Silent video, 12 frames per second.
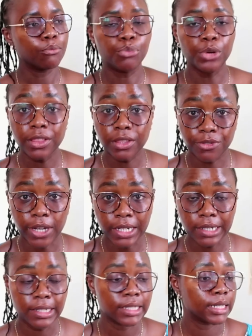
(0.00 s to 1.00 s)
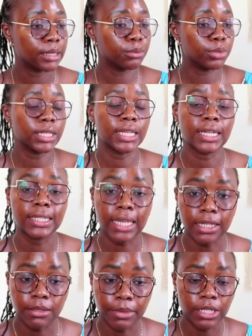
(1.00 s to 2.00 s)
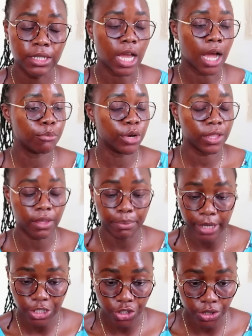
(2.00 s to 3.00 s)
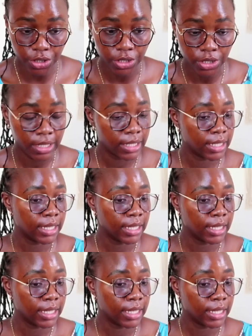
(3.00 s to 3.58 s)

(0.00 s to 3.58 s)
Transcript: Bring the fun, bring the excitement, bring the passion.